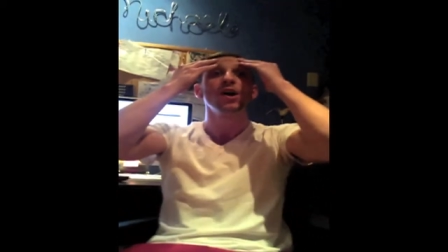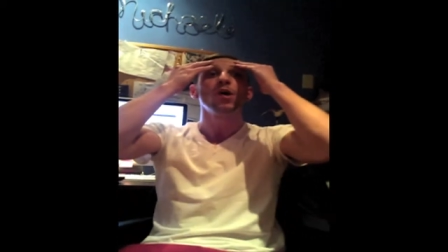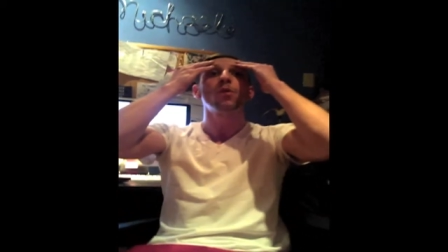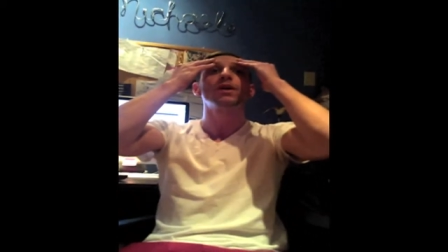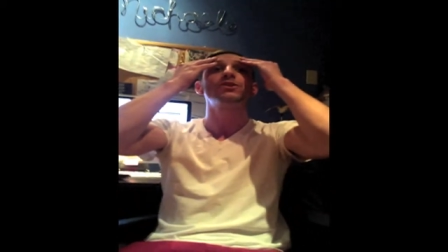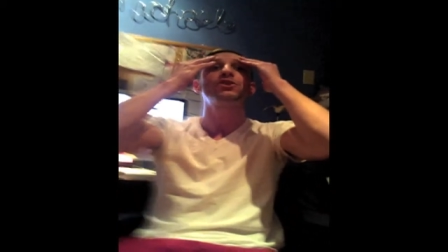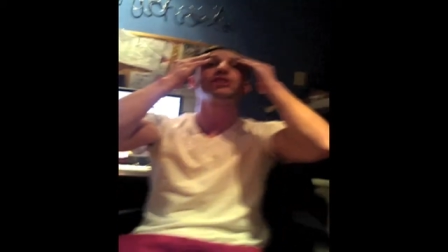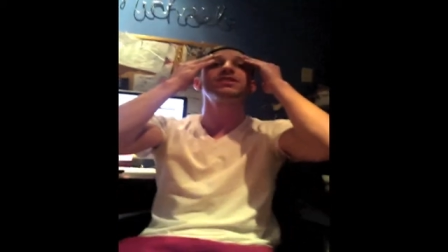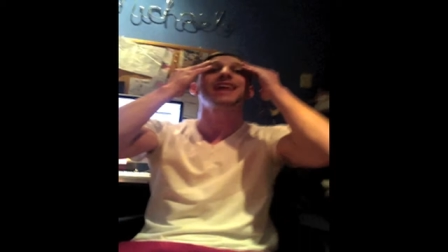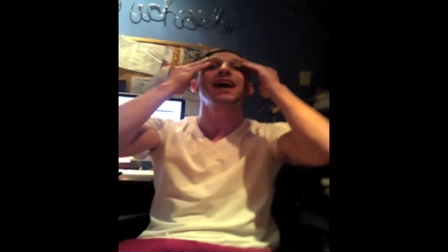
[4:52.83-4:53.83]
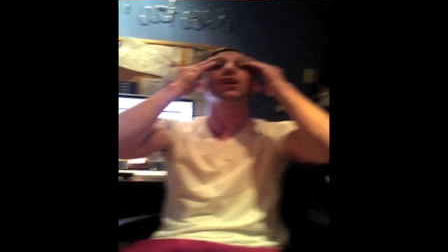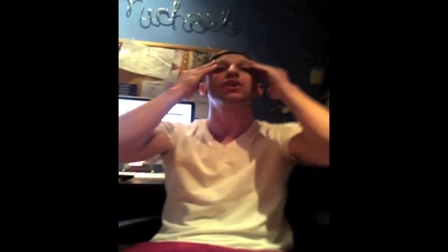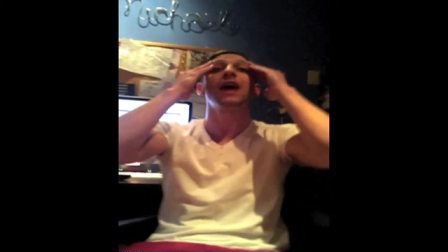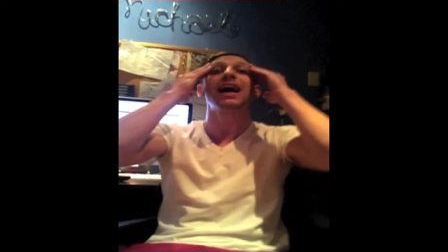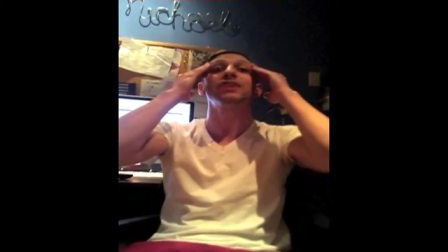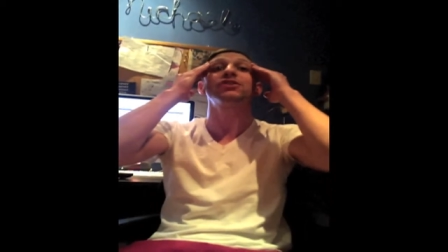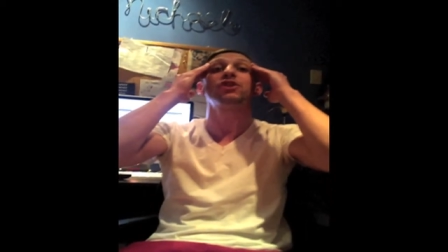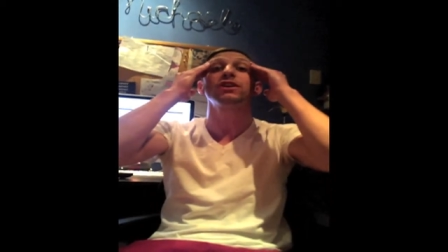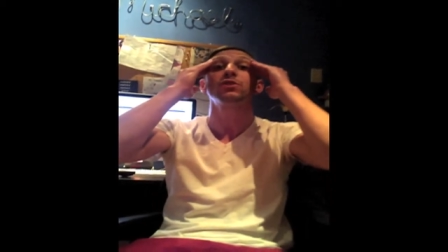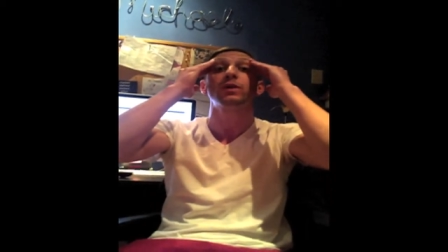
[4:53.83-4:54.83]
we're just not as good
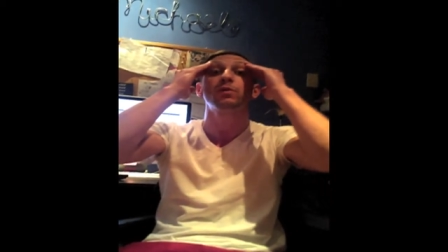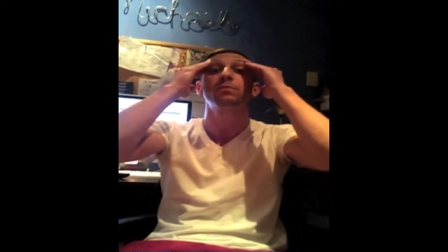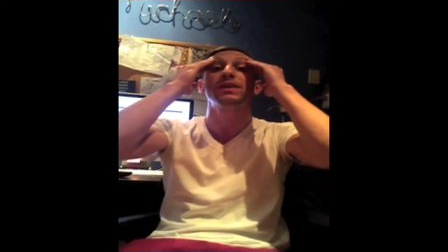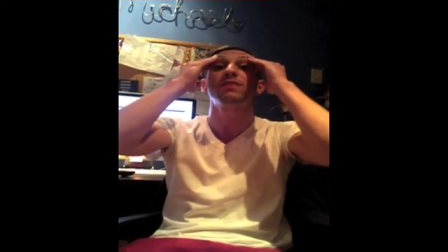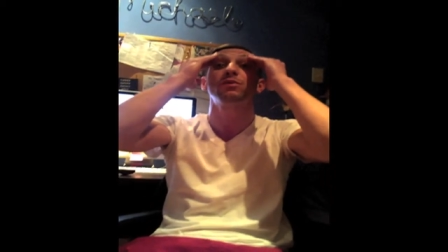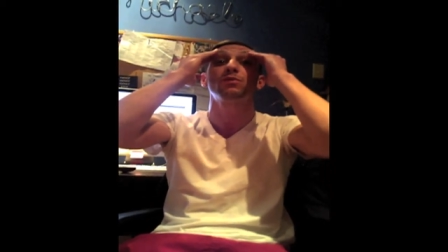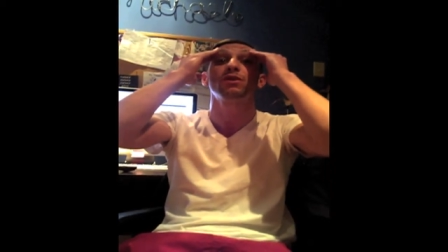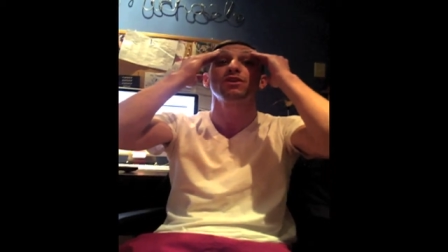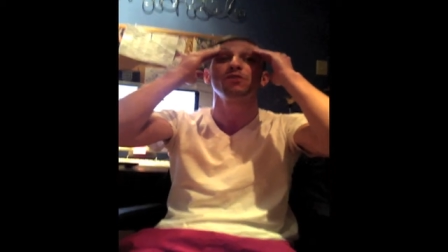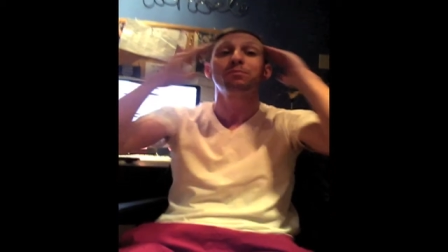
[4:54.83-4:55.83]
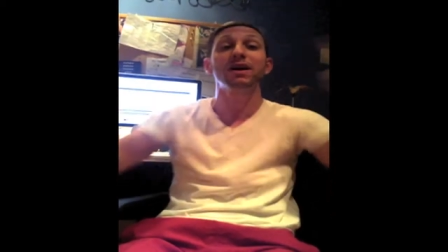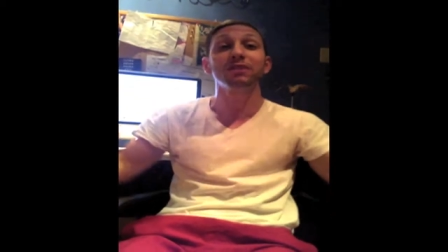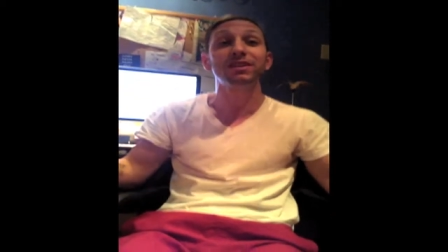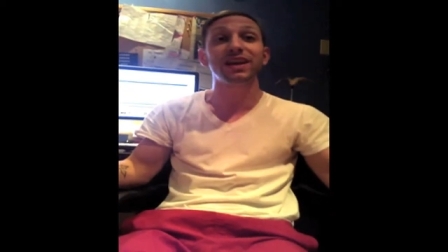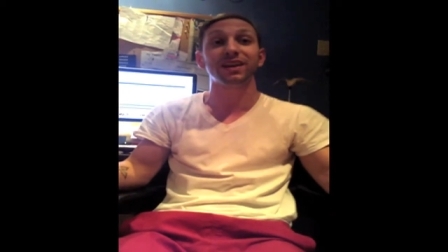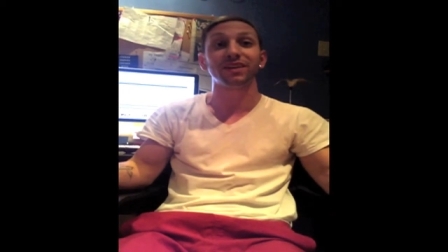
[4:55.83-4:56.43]
as we would be if we were in a new building.